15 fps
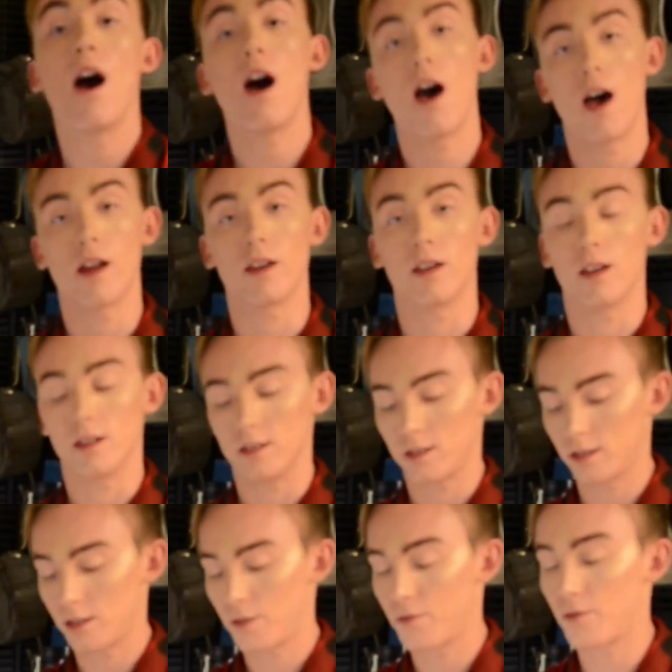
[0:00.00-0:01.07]

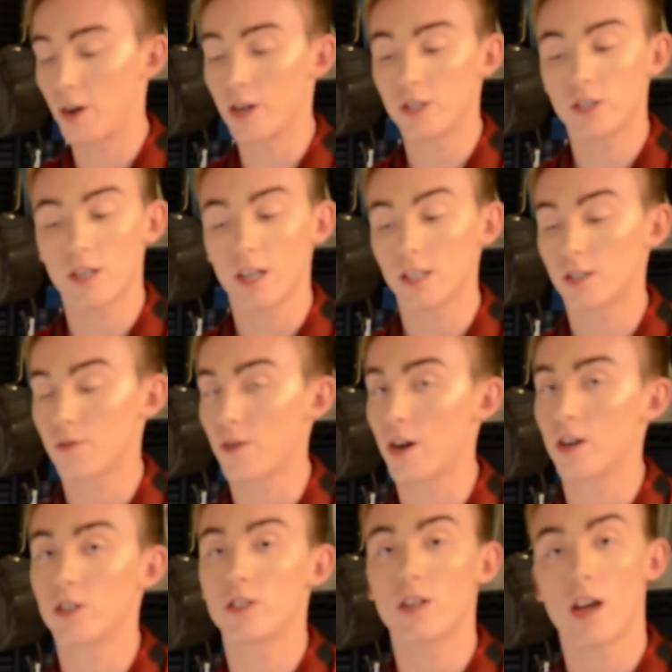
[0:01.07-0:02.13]
Onions. First things
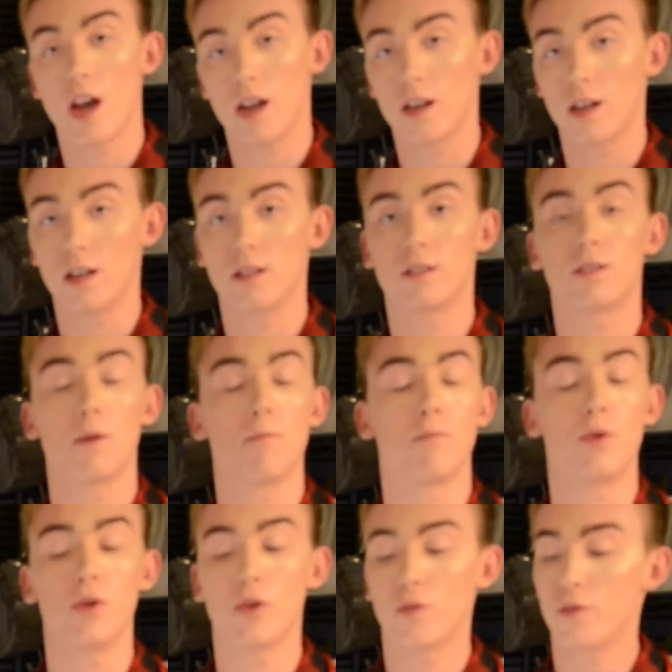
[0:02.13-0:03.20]
first, onions.
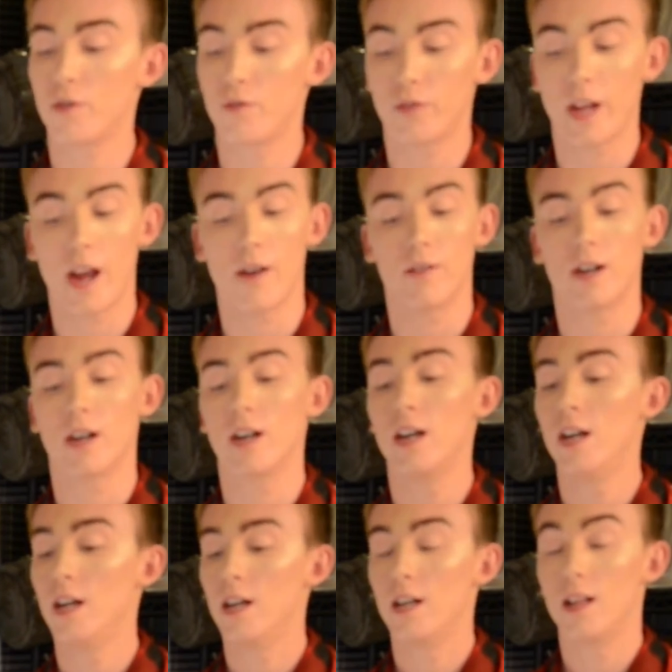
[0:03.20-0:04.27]
Beautiful flavor.
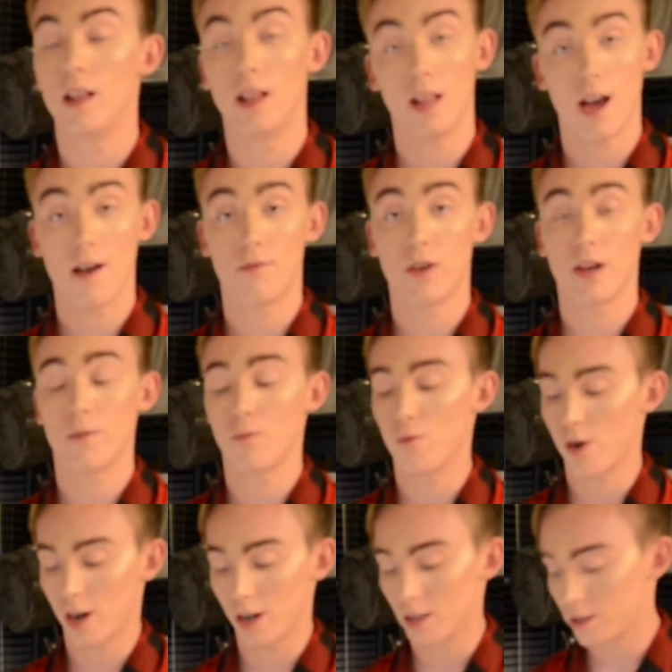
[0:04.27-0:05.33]
Love them.
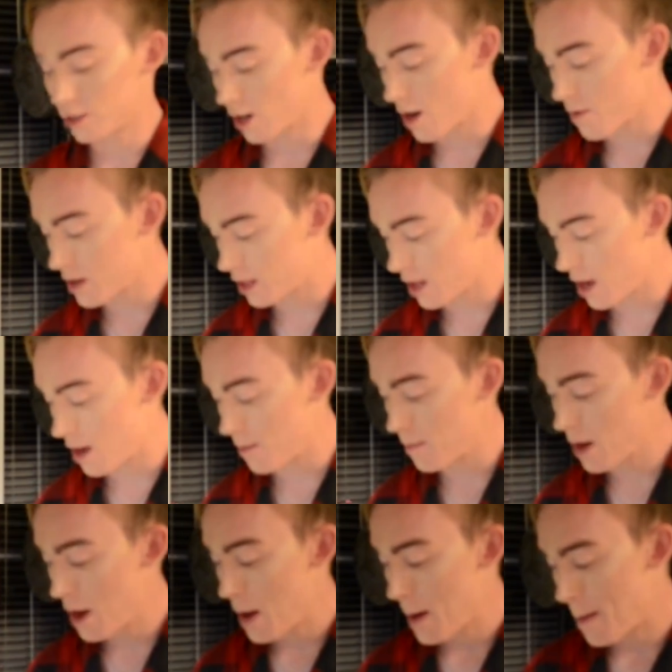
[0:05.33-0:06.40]
We're gonna start with them.
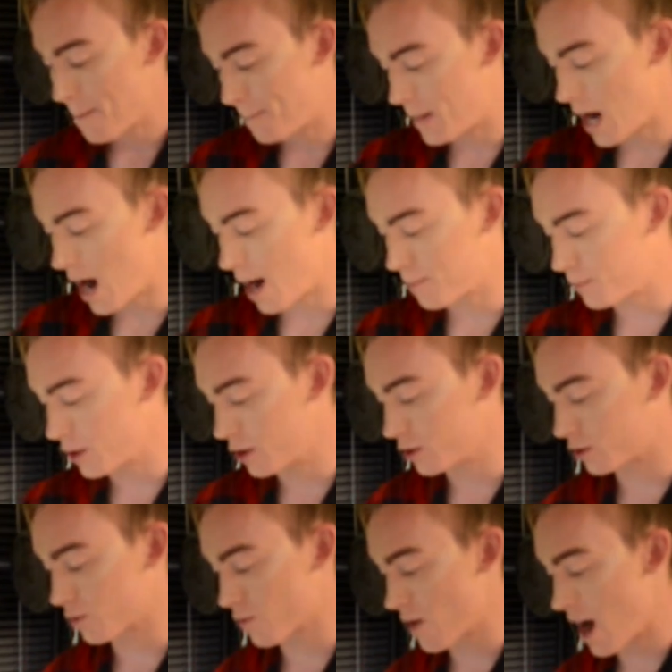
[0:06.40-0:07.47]
Pop
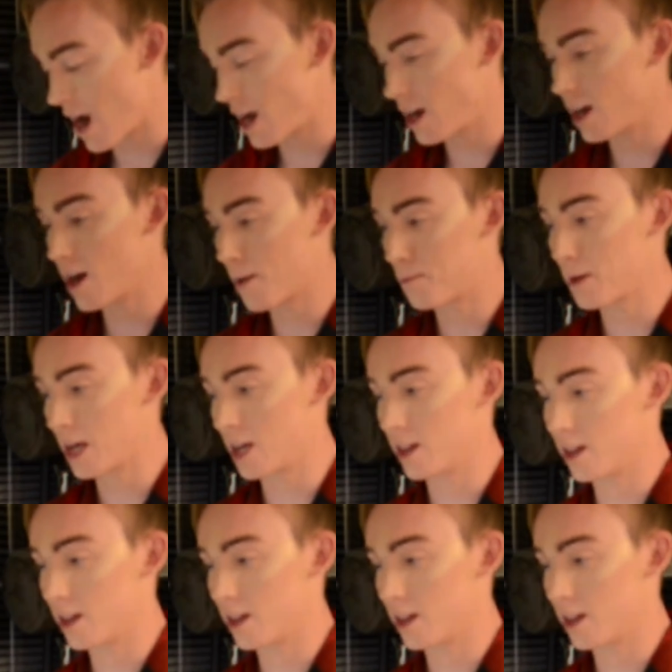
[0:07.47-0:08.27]
those right up in